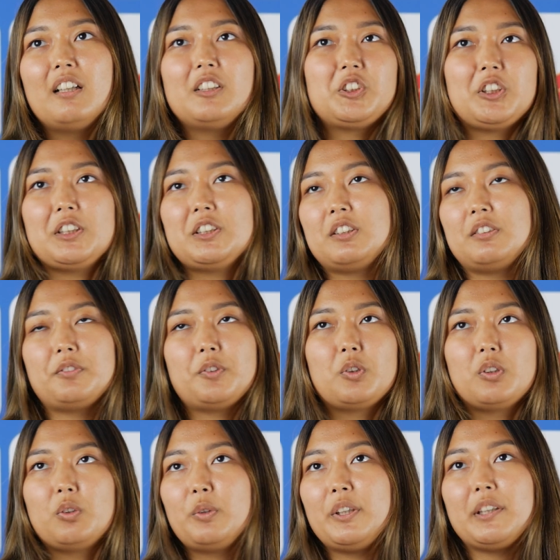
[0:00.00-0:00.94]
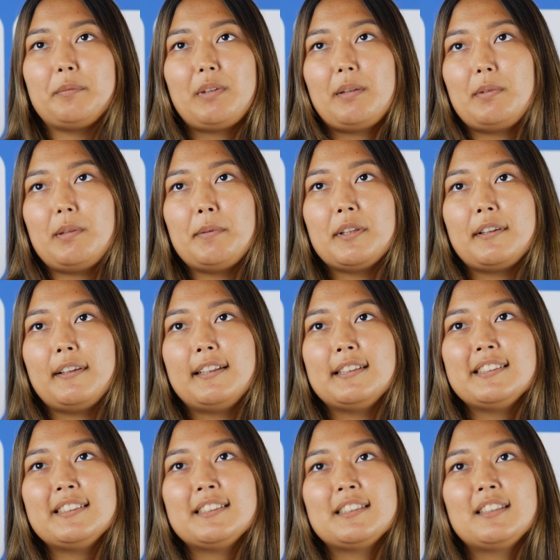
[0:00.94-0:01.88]
just for a week, maybe a bit
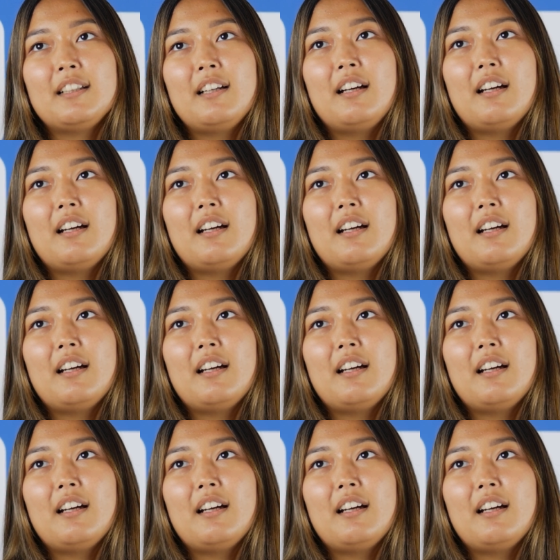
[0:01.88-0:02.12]
less.